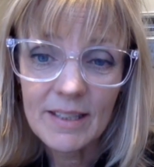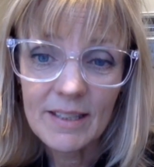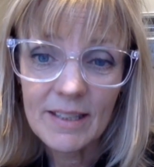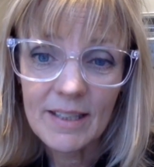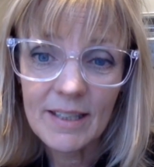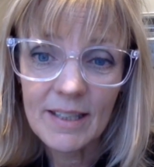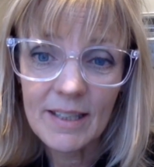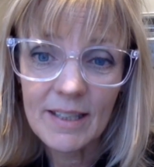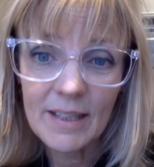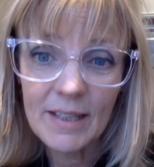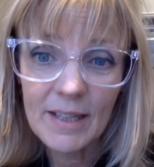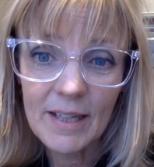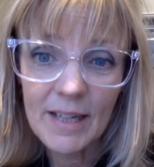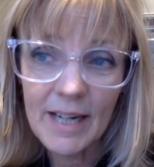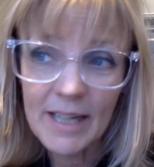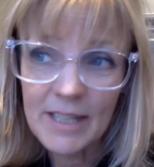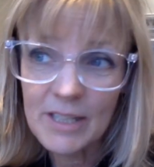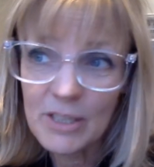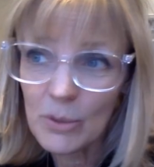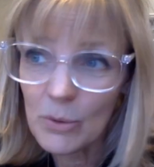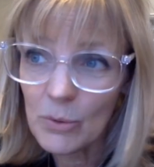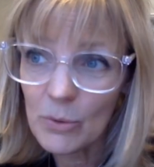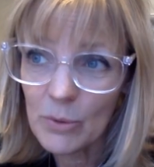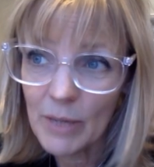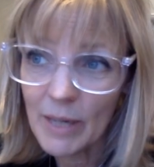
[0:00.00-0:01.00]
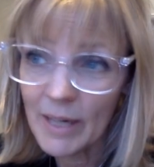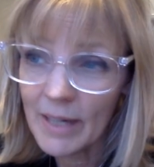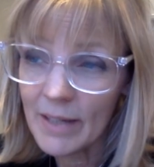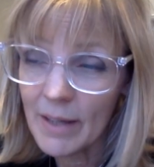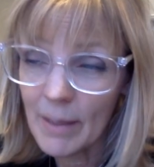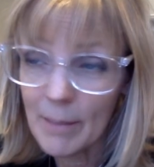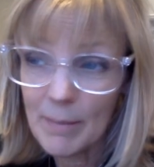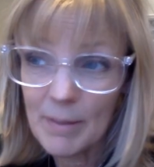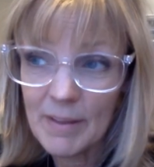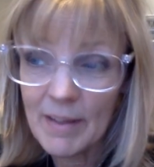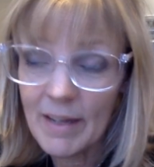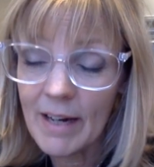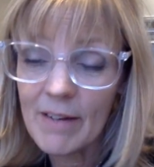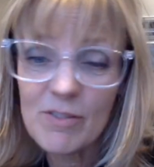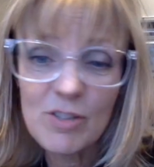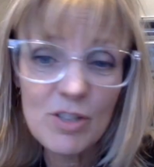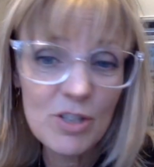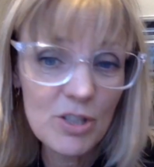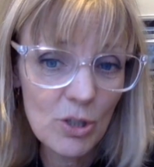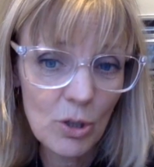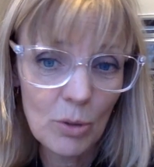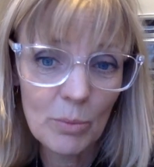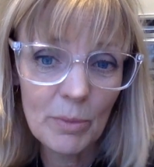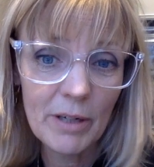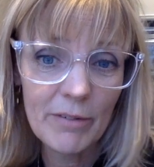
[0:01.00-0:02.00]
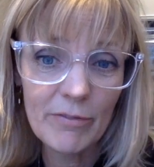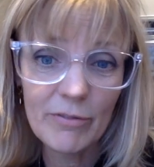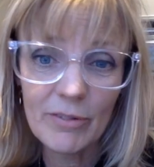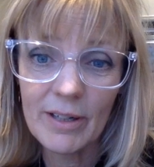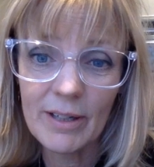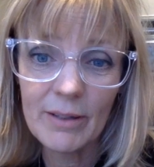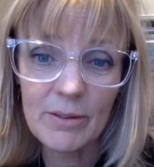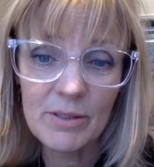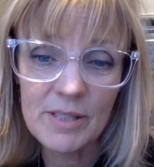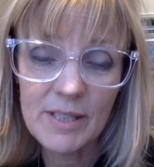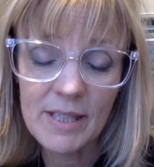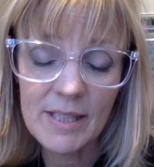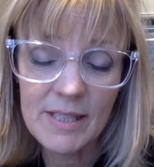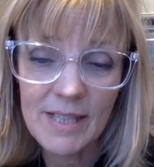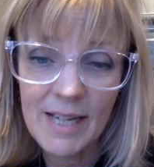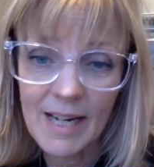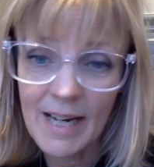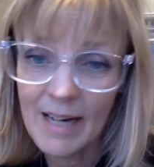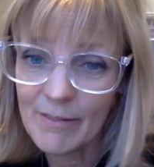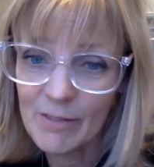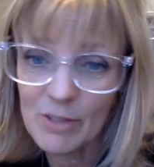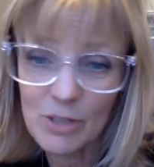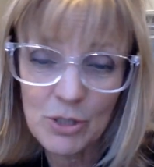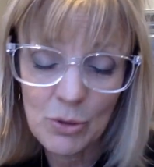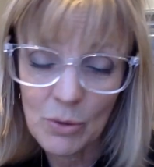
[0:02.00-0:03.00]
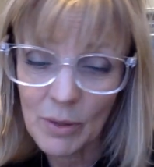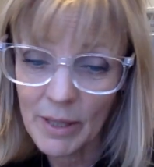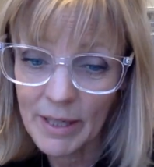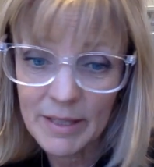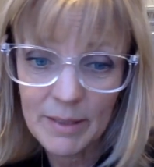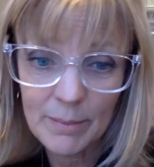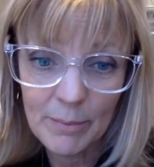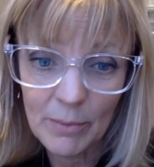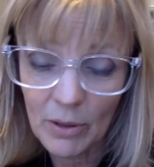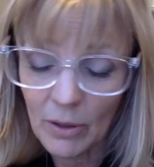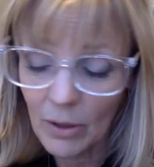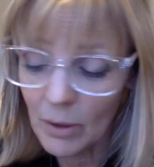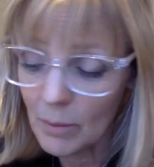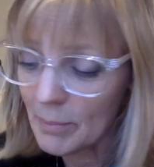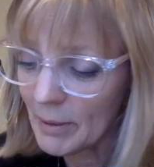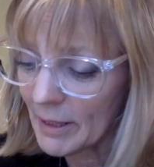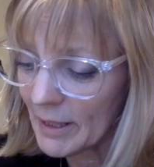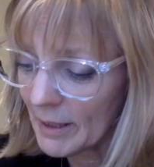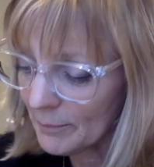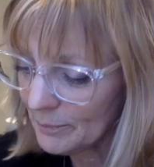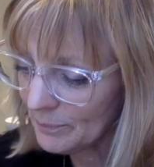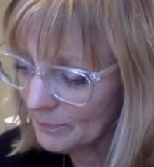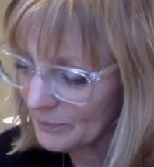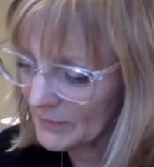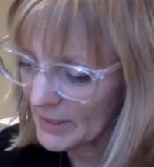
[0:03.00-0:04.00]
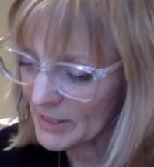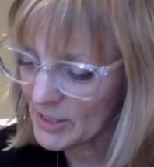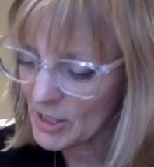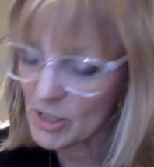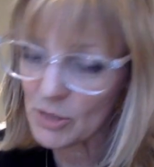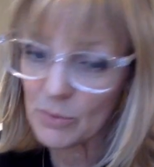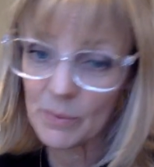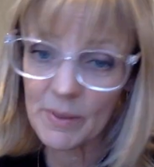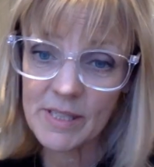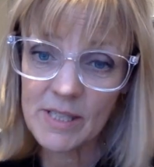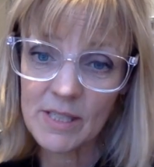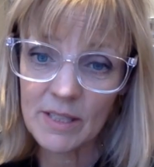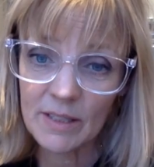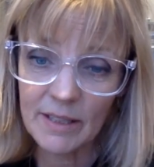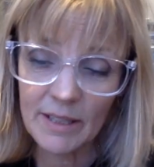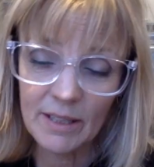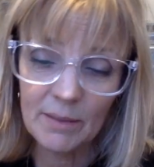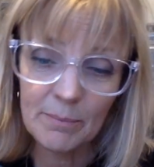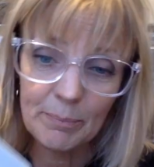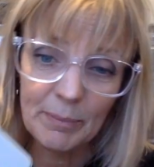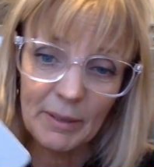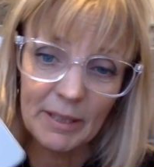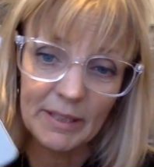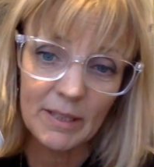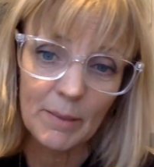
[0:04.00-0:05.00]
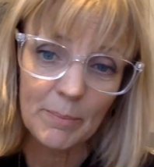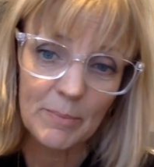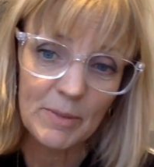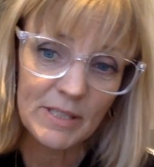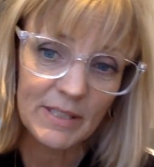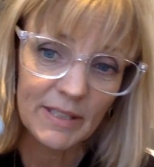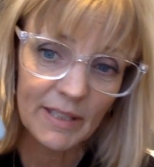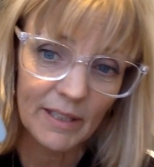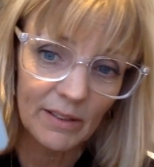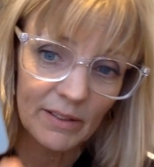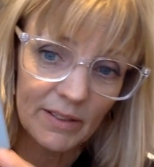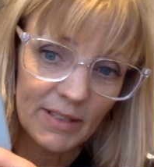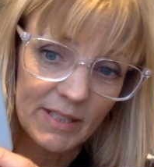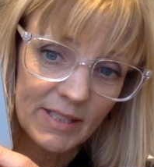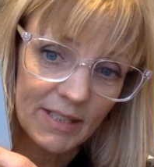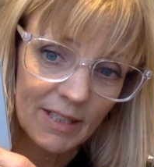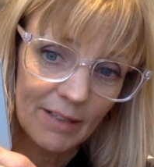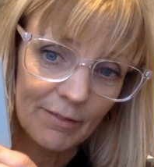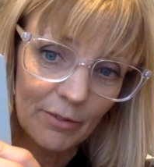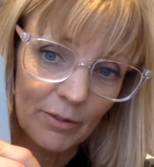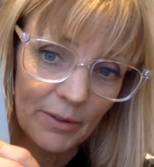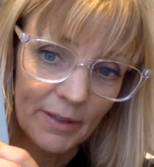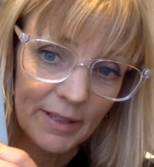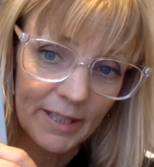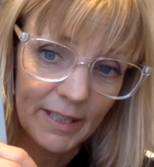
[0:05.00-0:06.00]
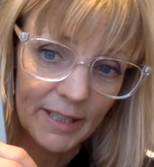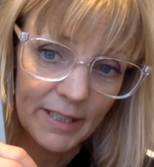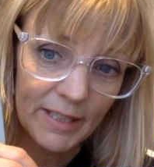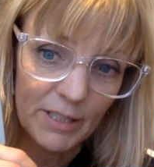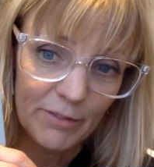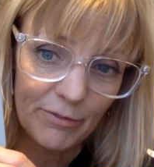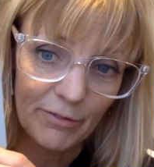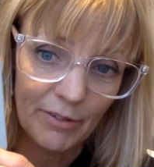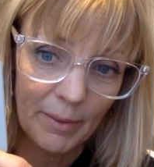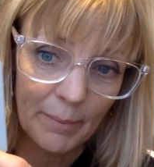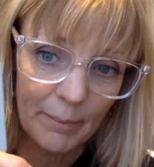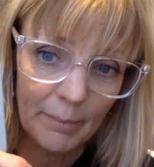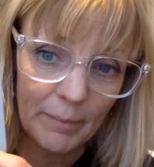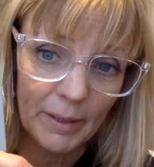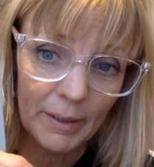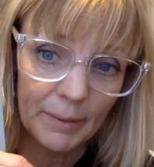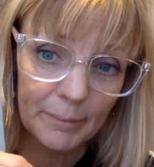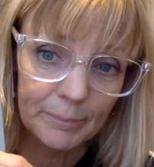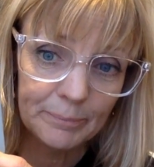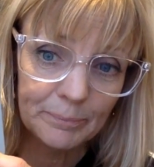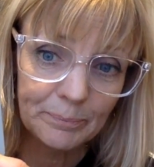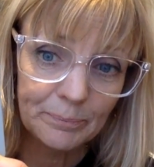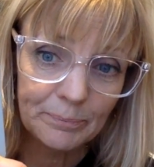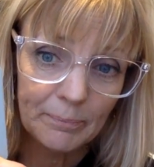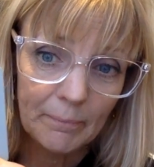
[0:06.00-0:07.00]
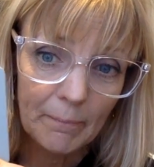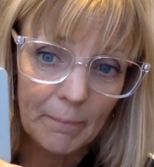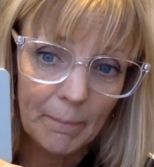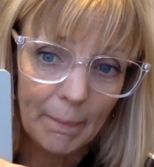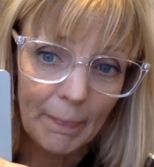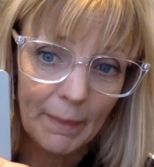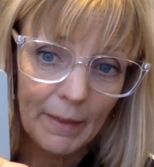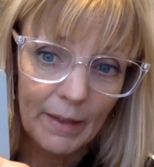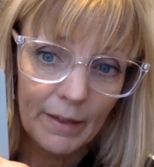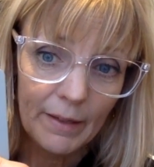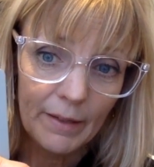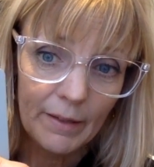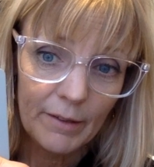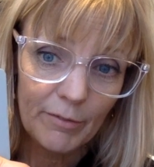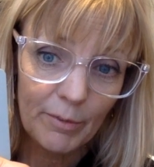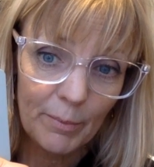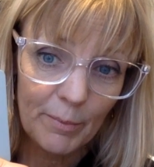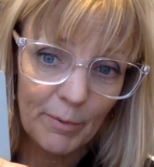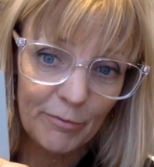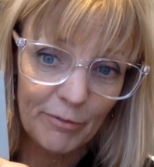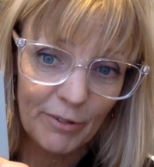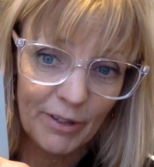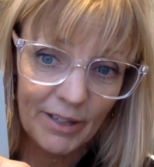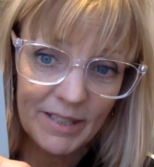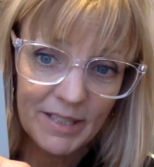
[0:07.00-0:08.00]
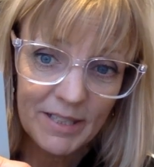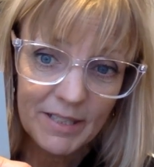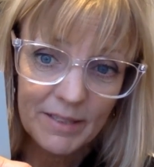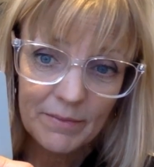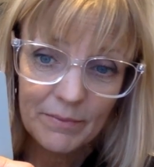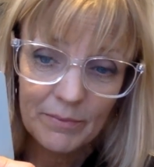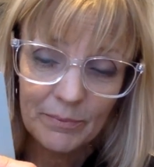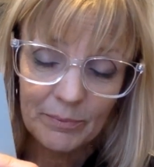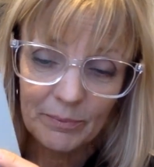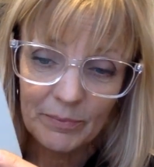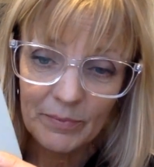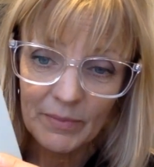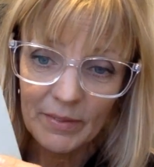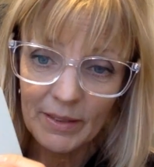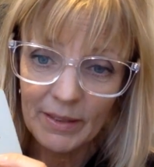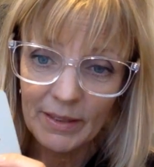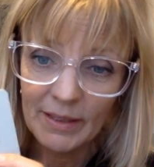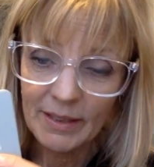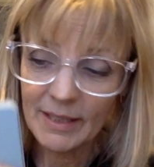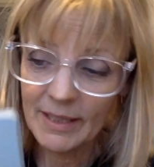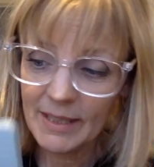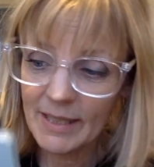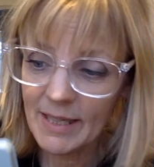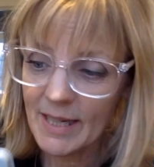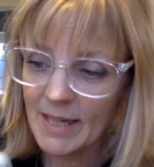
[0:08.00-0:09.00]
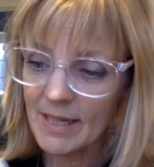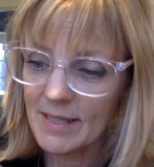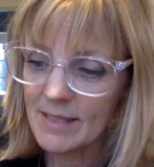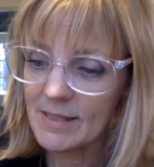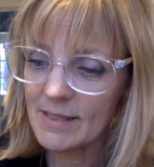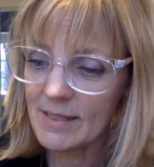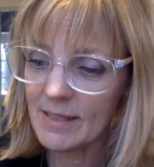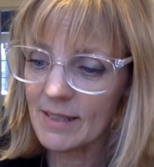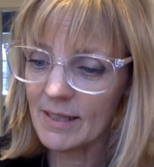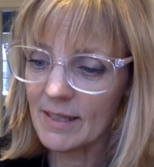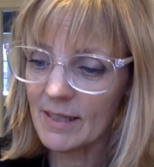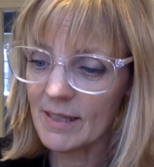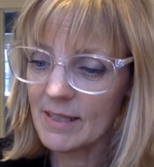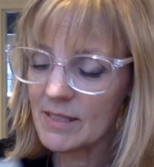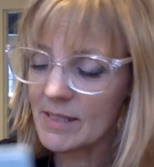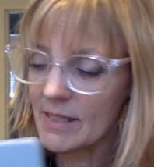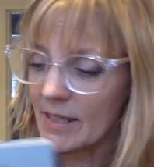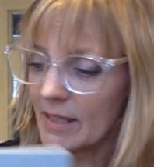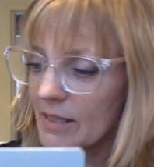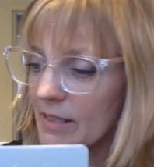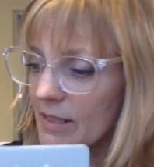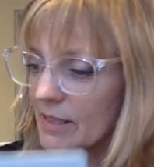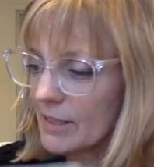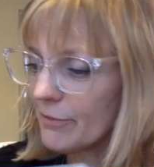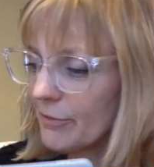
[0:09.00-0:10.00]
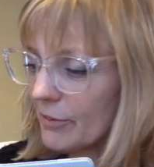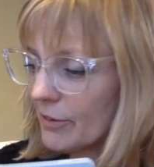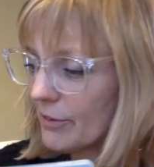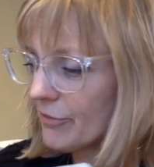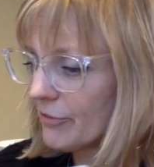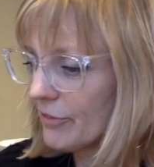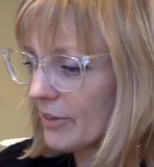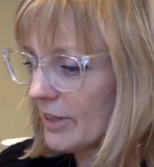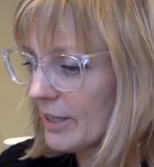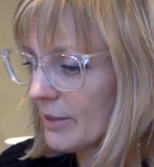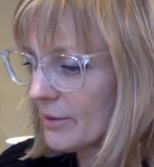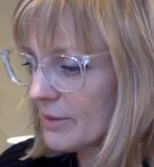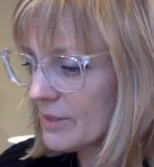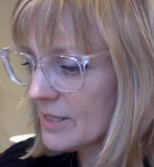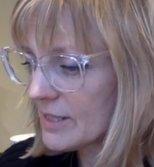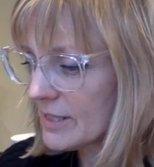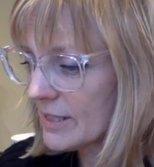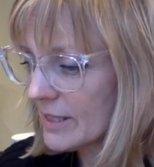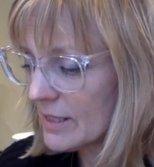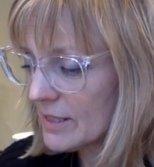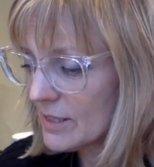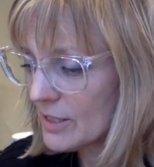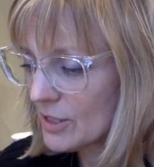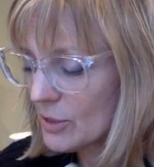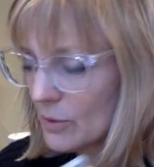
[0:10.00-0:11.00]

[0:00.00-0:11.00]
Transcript: Uh, I don't, I, I, mean, they have so many fragrances. I haven't tried them all, but I just recently picked up this little discovery kit from, um, from a friend, and it has uh, 10 different fragrances.